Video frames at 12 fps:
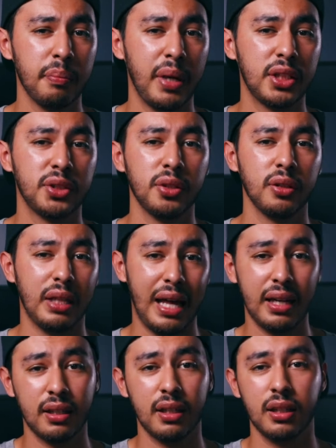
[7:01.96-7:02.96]
make sure you
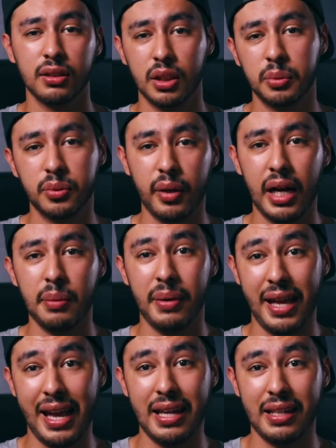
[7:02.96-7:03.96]
like, subscribe,
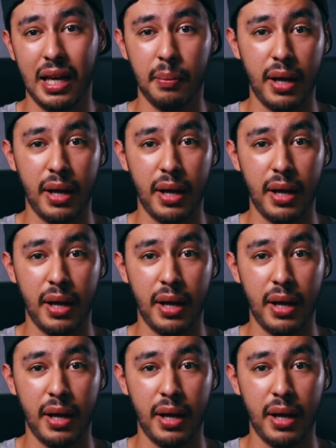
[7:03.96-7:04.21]
and I'm